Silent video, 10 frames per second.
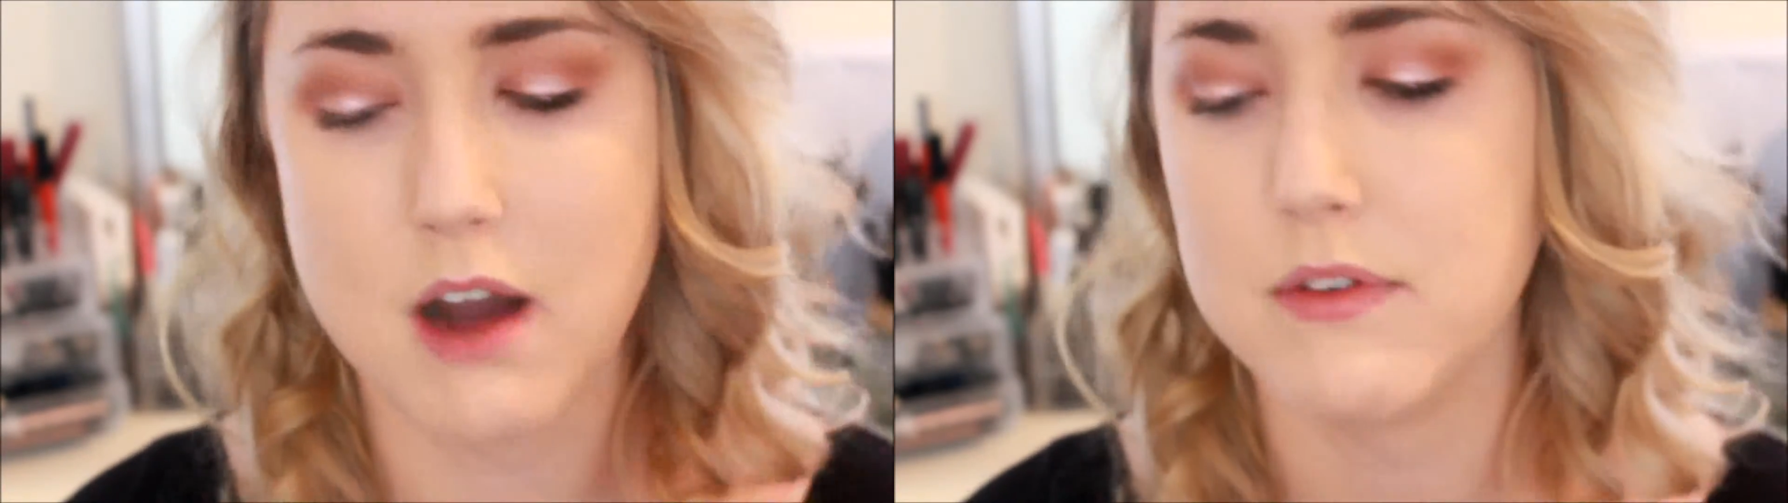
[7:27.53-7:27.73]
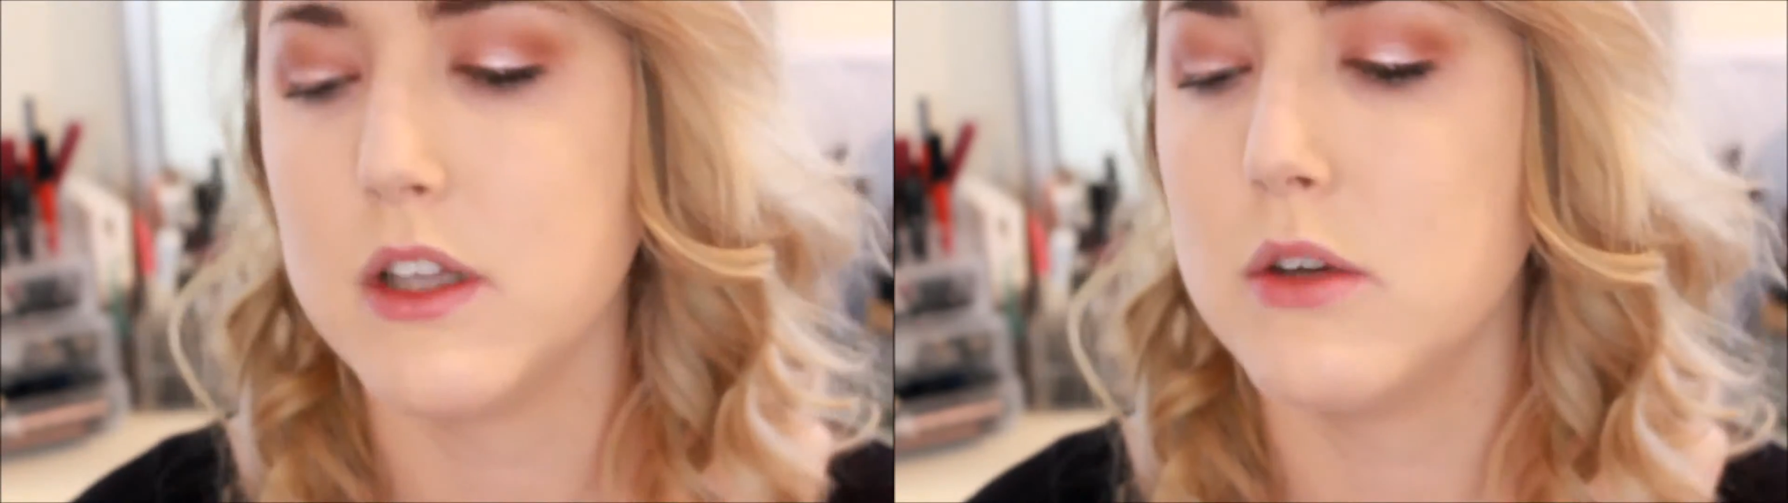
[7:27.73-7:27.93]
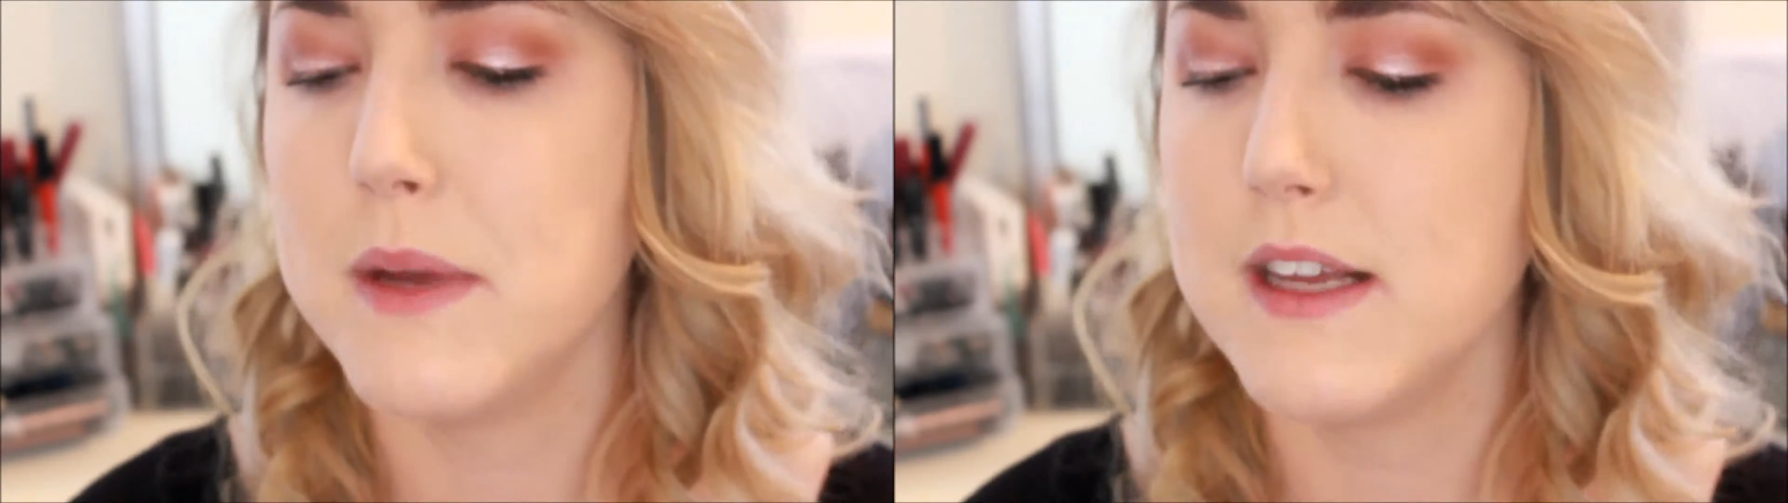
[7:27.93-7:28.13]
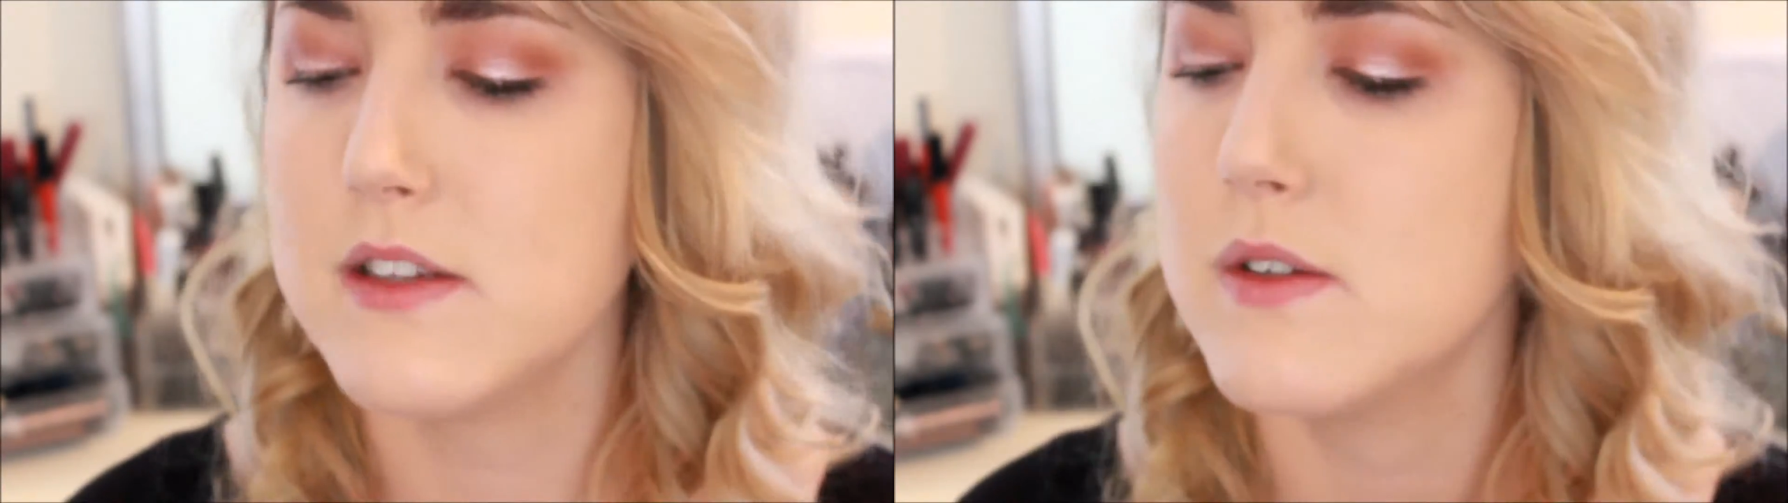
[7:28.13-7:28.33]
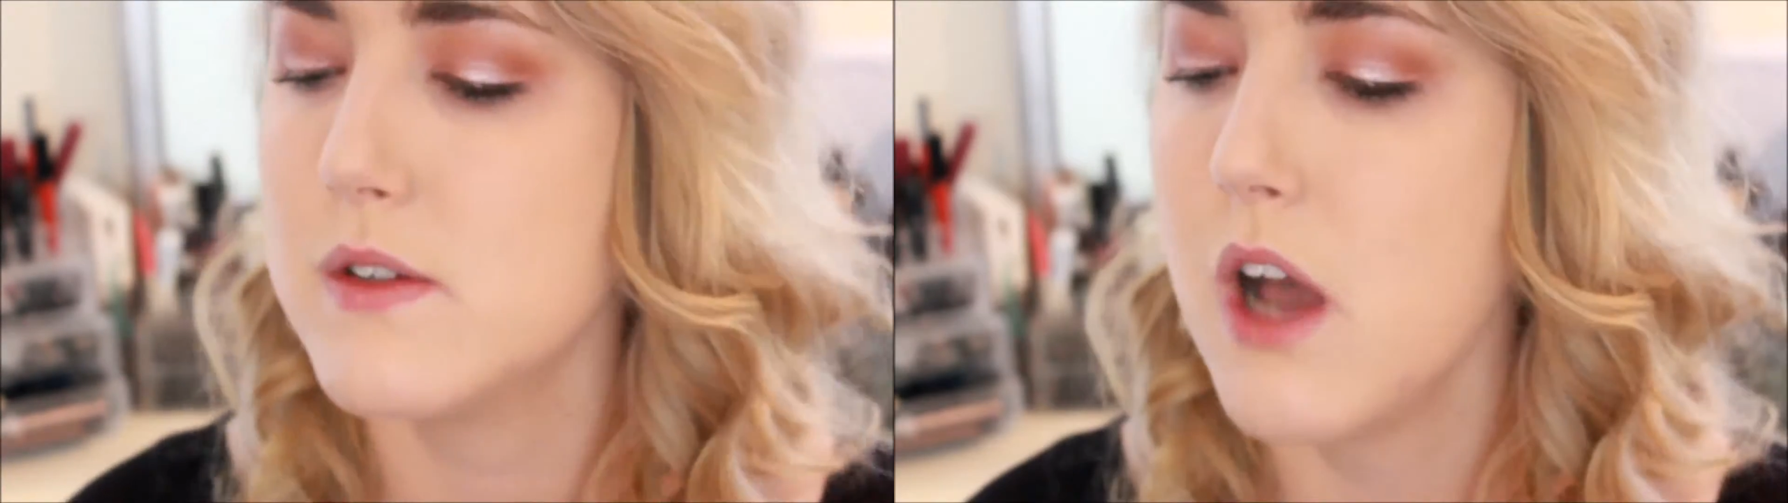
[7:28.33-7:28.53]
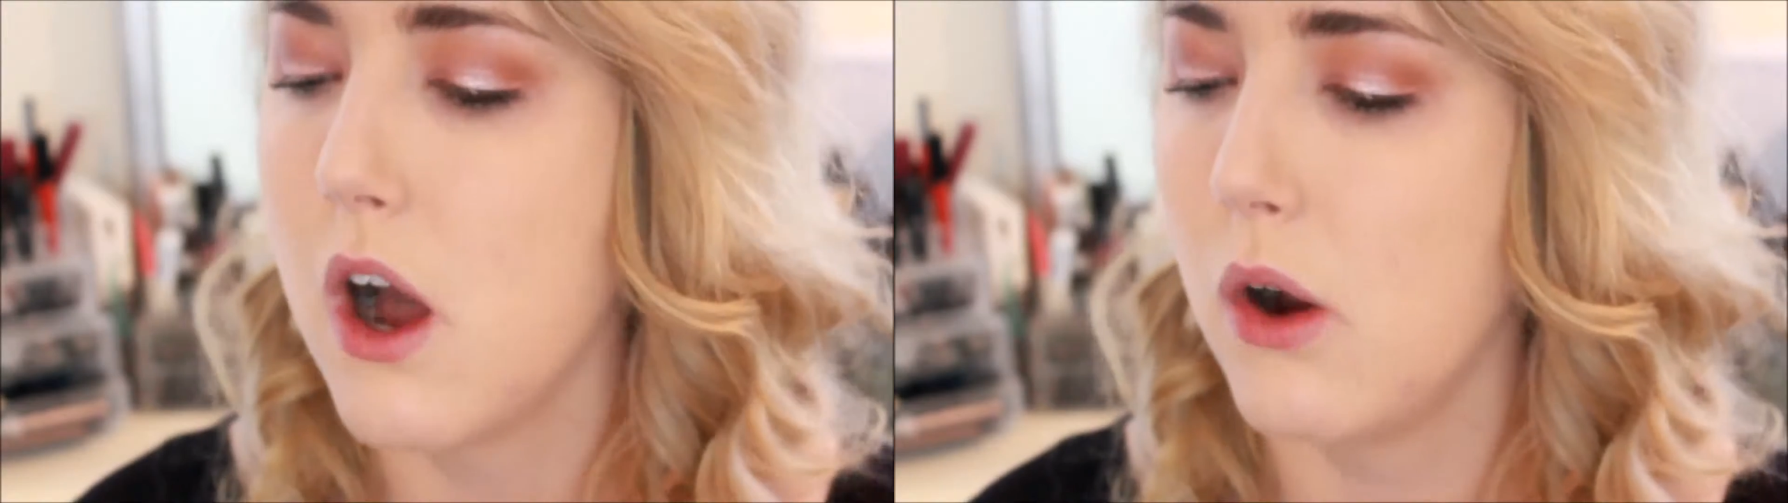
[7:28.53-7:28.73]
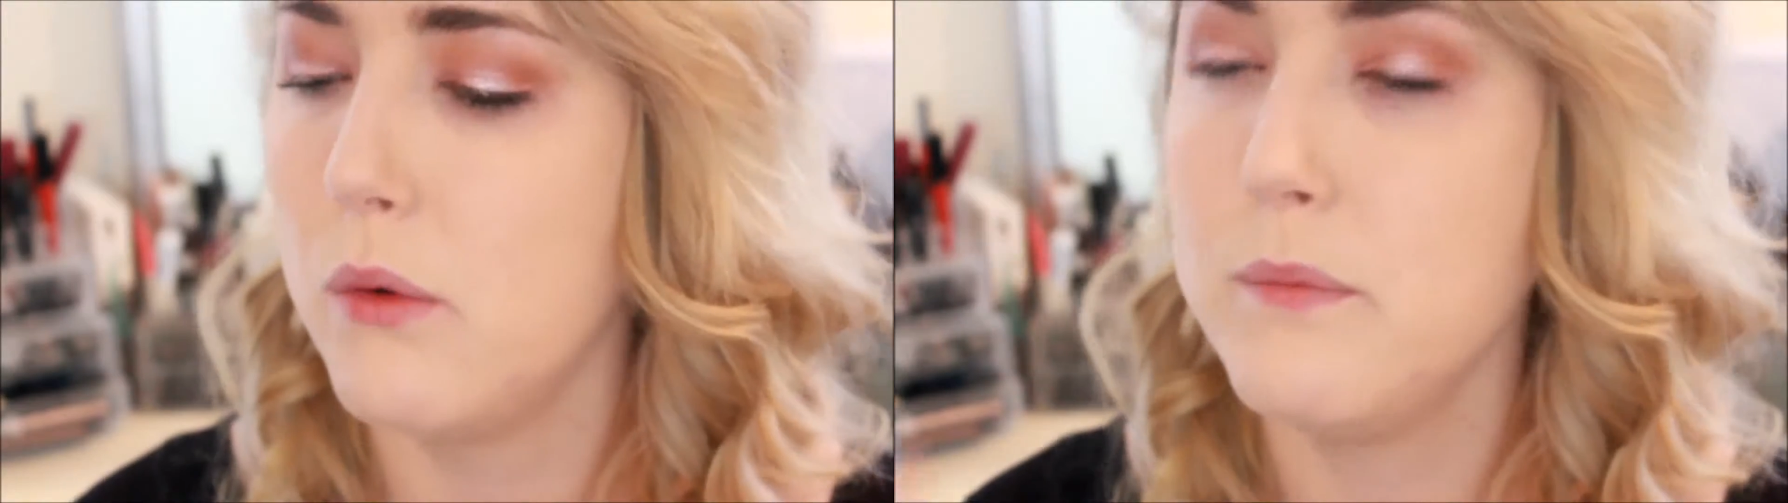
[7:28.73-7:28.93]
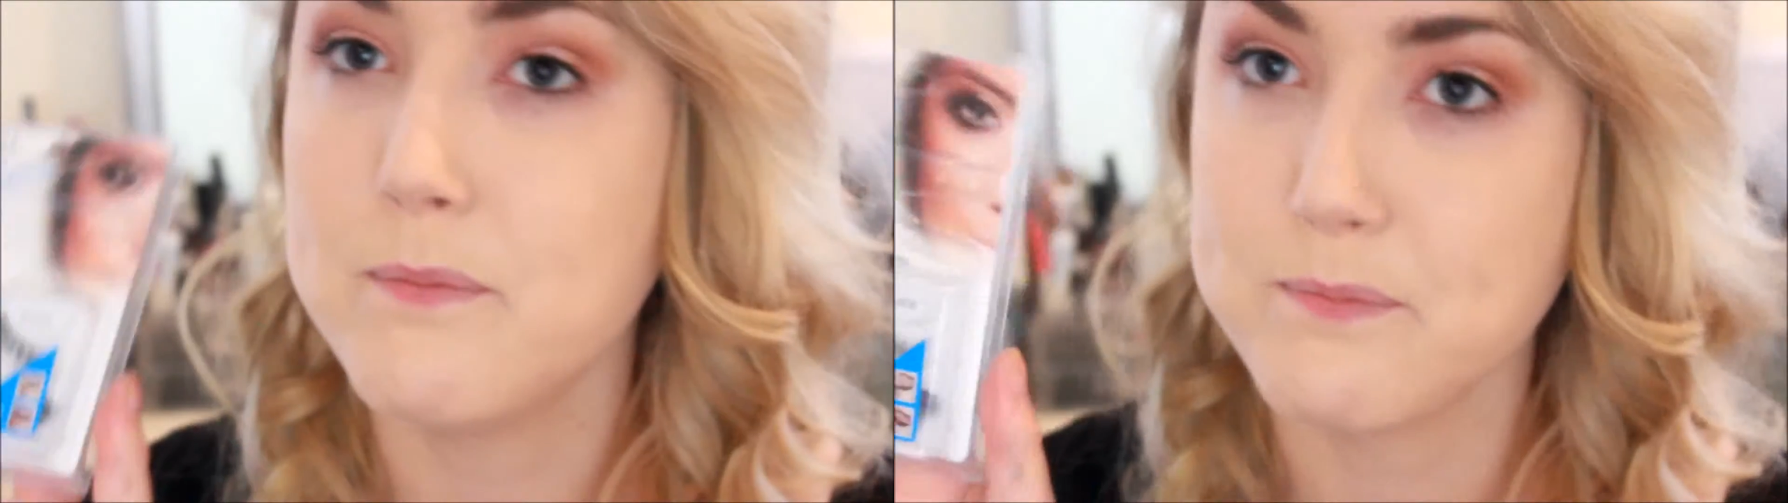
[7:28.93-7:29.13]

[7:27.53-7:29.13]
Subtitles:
off a little bit. So